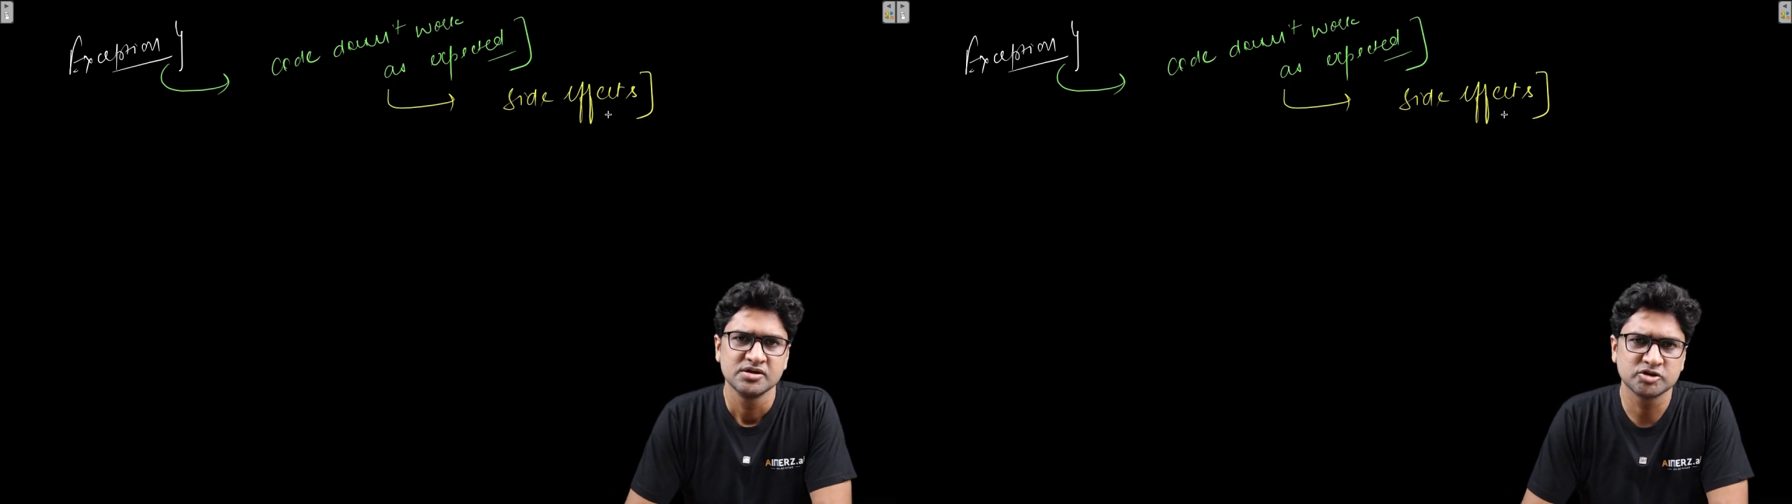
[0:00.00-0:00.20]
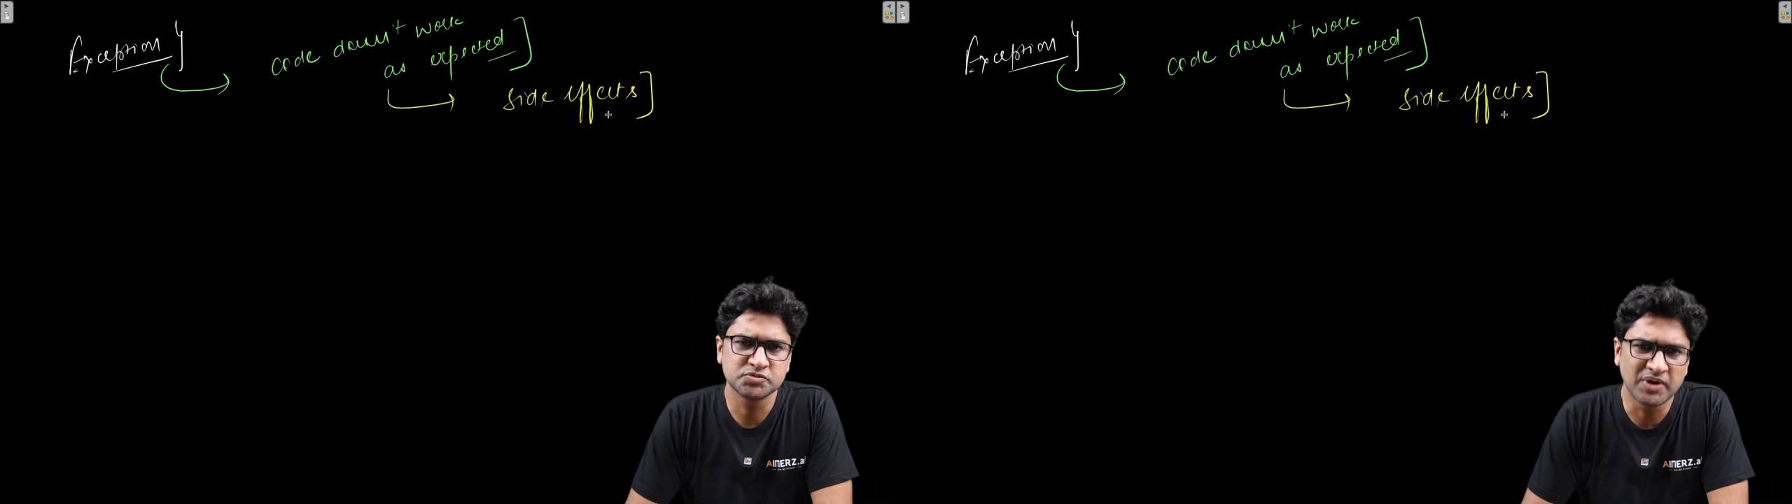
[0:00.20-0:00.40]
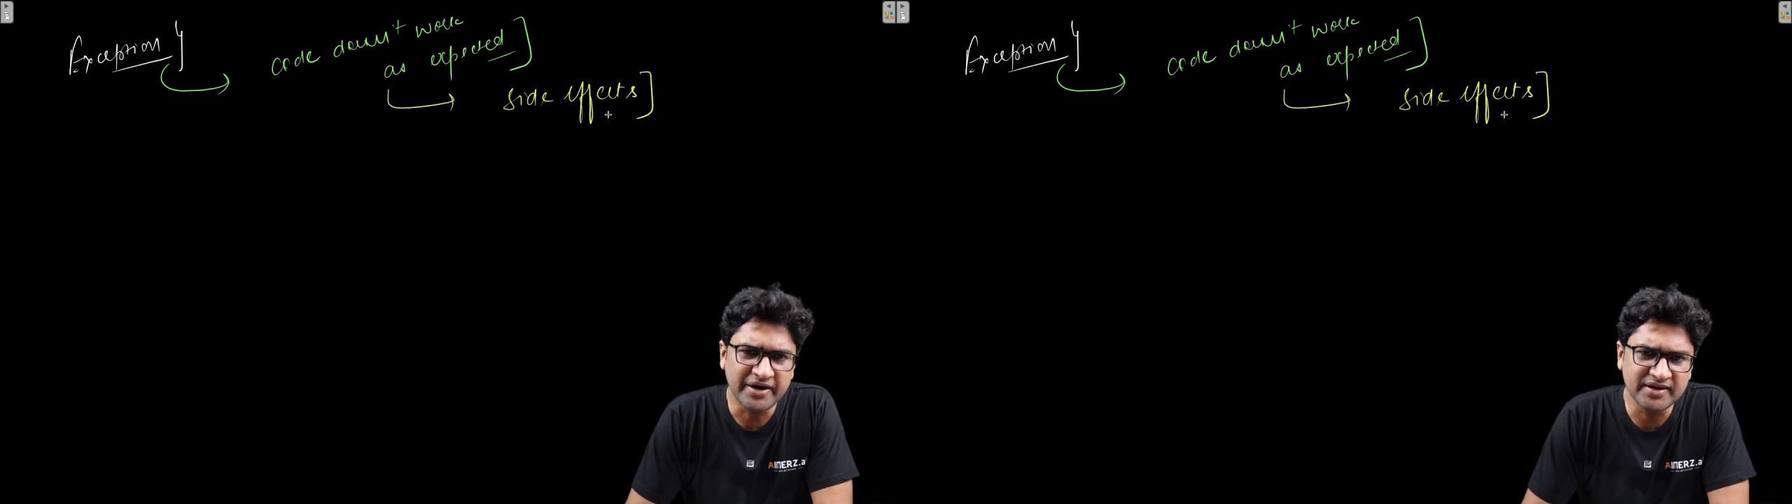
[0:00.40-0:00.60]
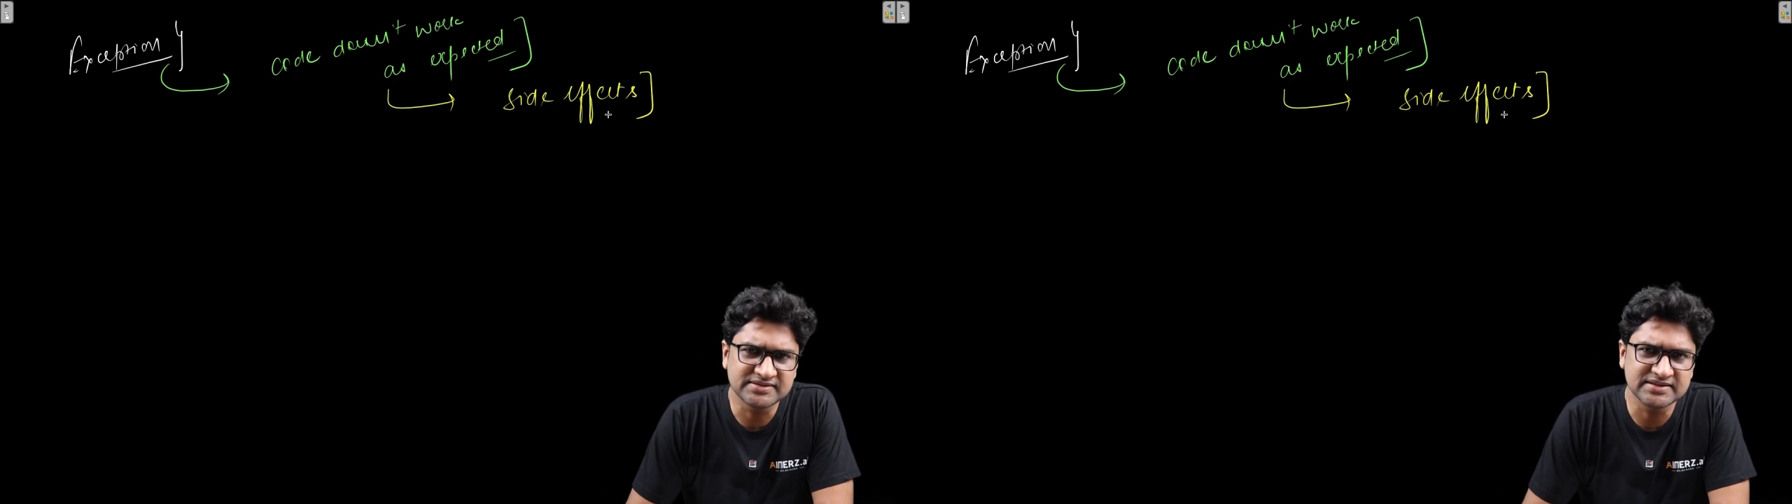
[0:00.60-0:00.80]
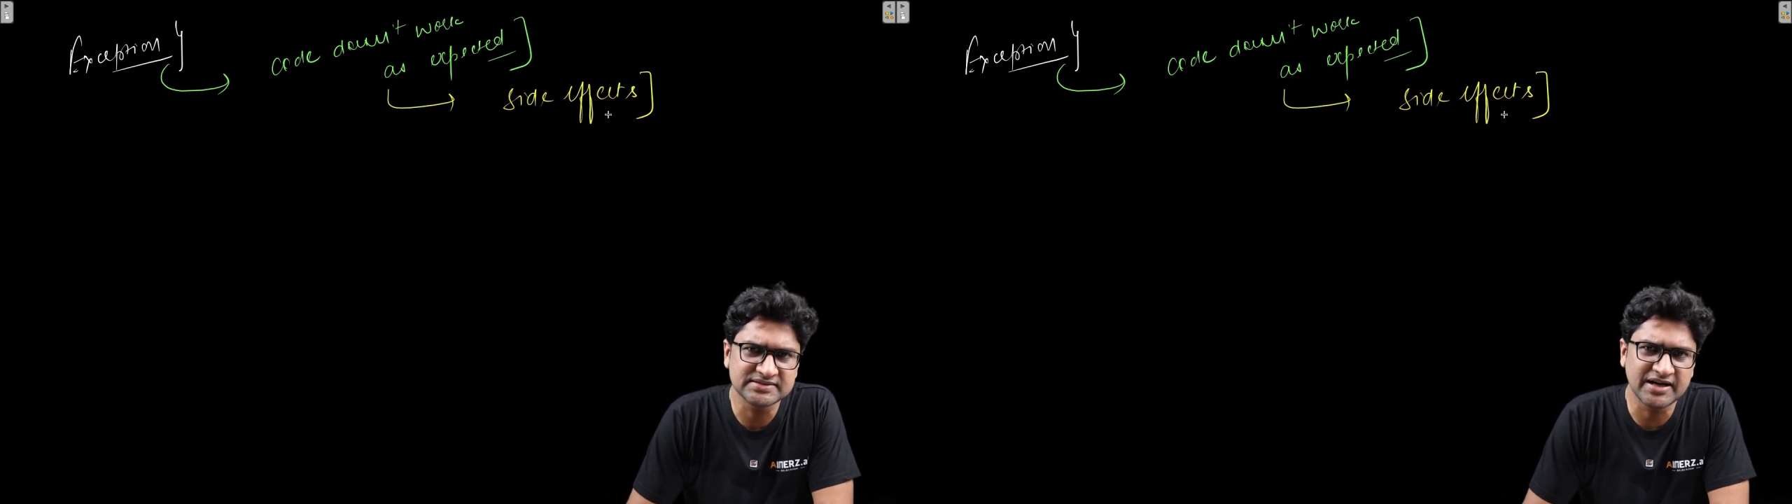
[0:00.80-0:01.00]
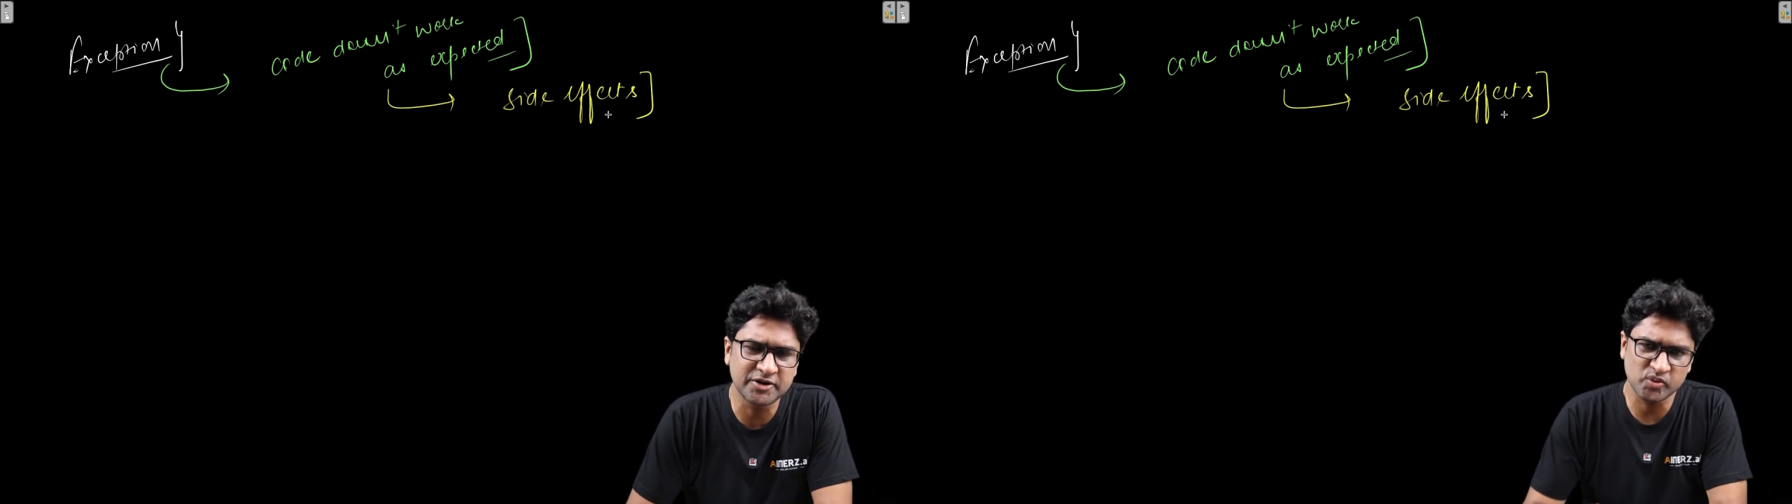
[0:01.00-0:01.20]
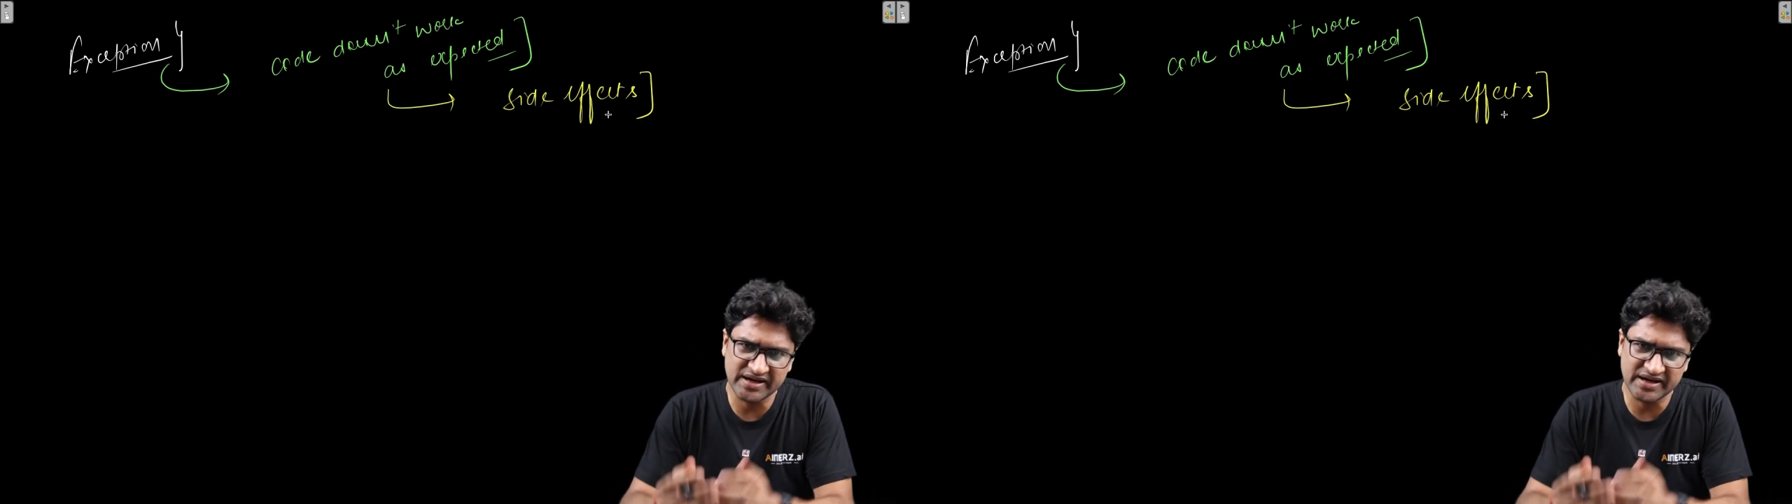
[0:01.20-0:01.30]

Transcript: So smartest is that you